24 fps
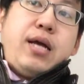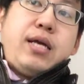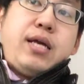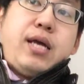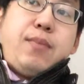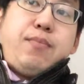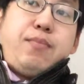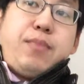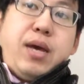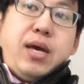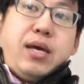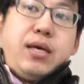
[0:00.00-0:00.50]
I
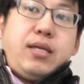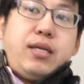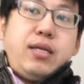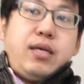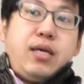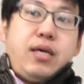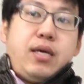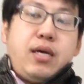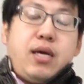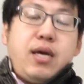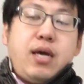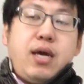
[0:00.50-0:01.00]
get paid.
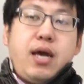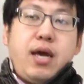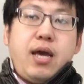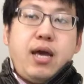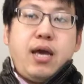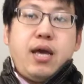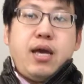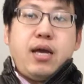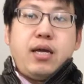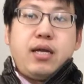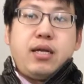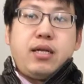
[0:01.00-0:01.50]

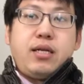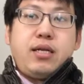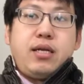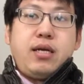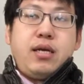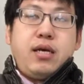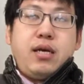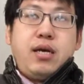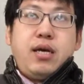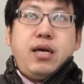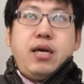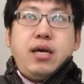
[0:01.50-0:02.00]
And
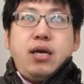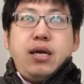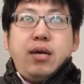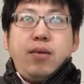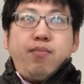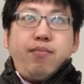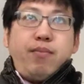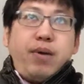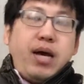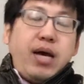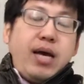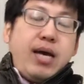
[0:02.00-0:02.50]

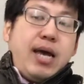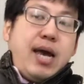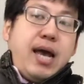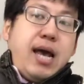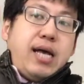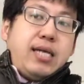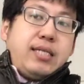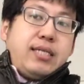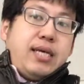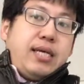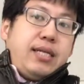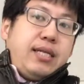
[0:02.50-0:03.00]
my
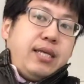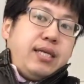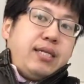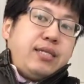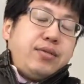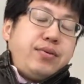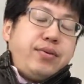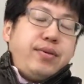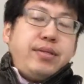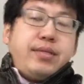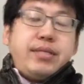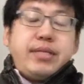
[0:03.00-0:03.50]
asset in
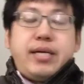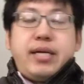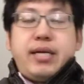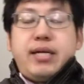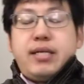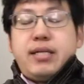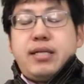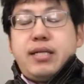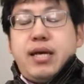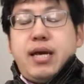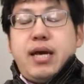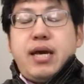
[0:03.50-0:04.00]

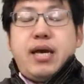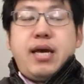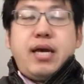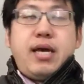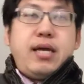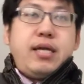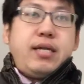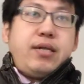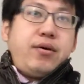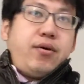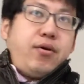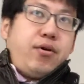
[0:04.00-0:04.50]
Switzerland
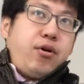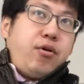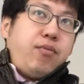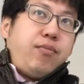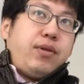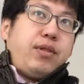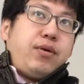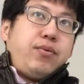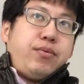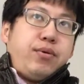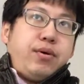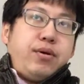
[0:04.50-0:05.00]
and all
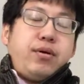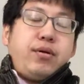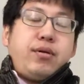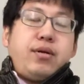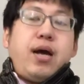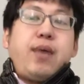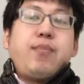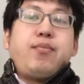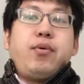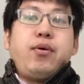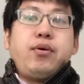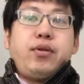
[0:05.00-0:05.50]
over the world
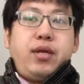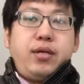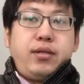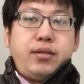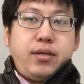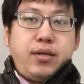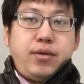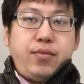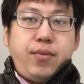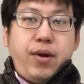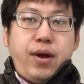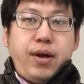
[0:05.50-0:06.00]
are
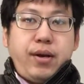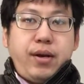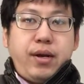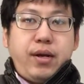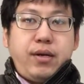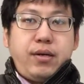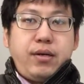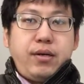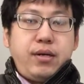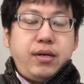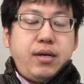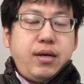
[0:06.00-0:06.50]
protected right
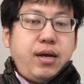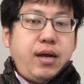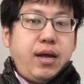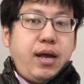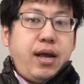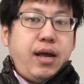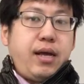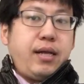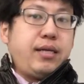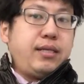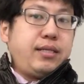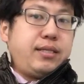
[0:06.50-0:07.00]

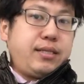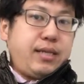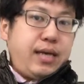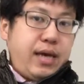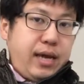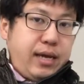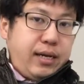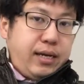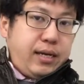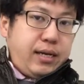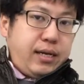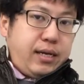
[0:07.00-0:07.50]
now. And it's
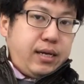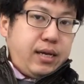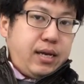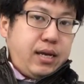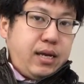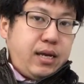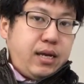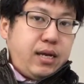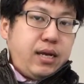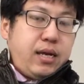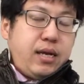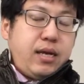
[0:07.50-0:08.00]
gaining.
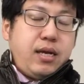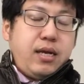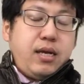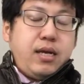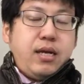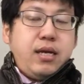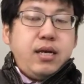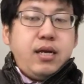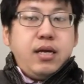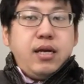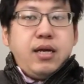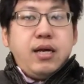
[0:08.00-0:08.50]

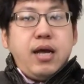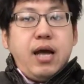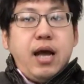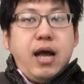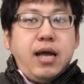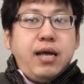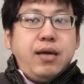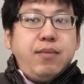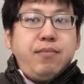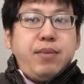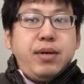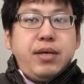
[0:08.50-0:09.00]

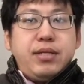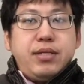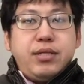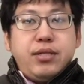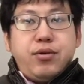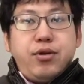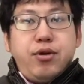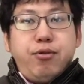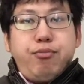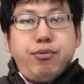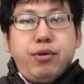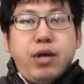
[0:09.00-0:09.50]
I
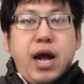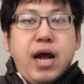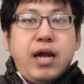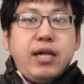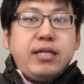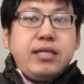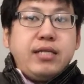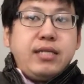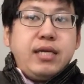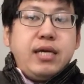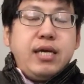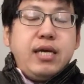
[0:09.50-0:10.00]
invest
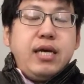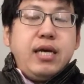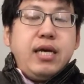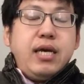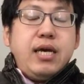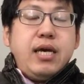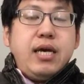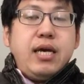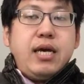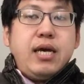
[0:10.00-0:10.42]
cryptocurrency